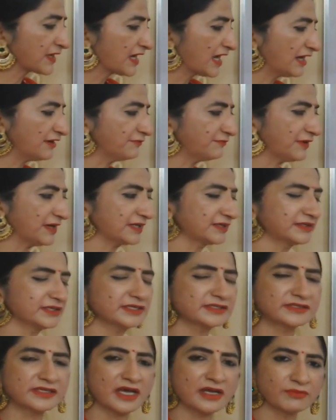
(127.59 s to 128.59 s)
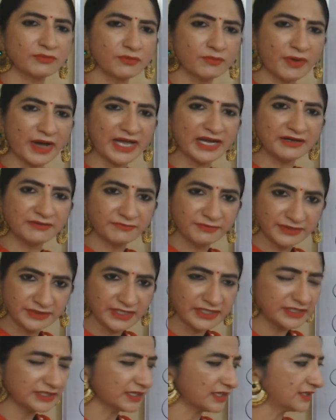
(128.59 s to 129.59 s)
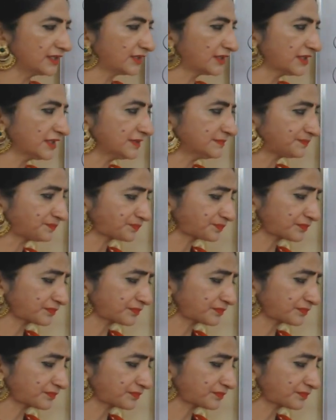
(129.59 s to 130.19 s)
and factors are mobile within country